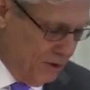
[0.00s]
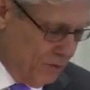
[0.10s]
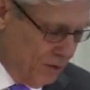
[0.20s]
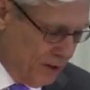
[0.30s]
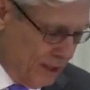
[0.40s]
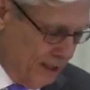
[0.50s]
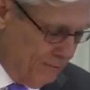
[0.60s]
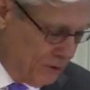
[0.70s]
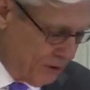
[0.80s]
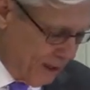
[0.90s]
who
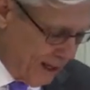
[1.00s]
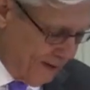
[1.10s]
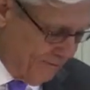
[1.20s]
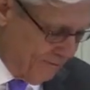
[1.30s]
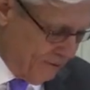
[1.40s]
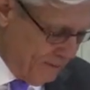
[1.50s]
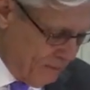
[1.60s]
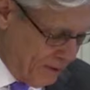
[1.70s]
redeems your life from the